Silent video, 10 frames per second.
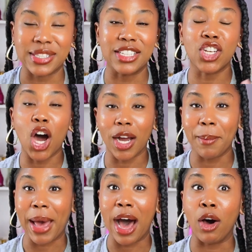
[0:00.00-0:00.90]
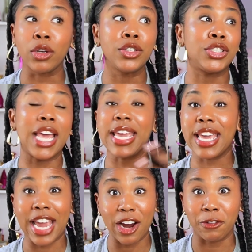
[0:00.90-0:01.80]
I talk about taking
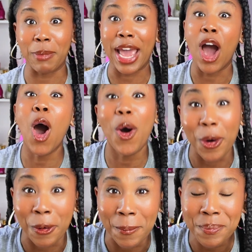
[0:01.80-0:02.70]
care of my home,